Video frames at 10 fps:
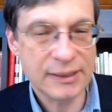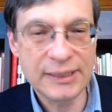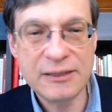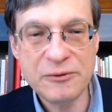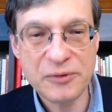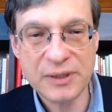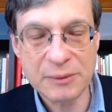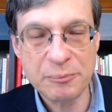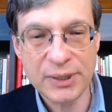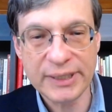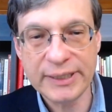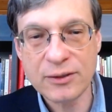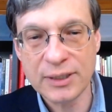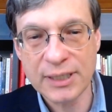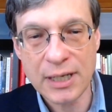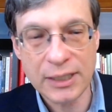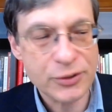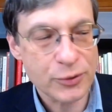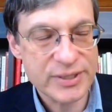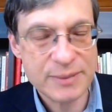live in the political and
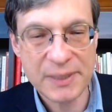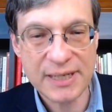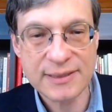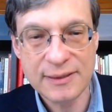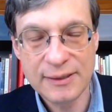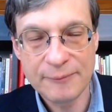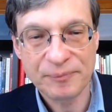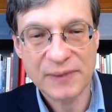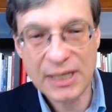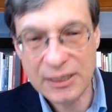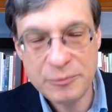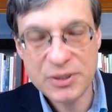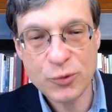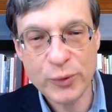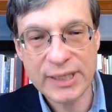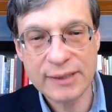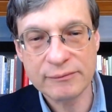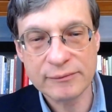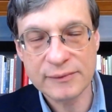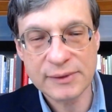cultural space in
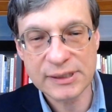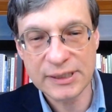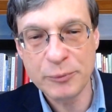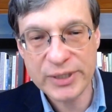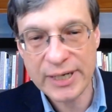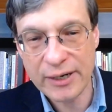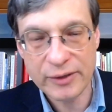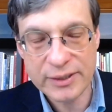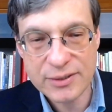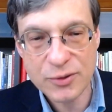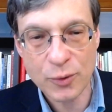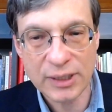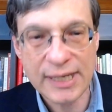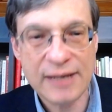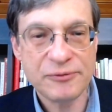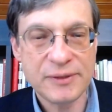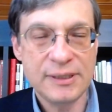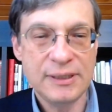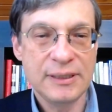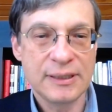between libertarians to our left,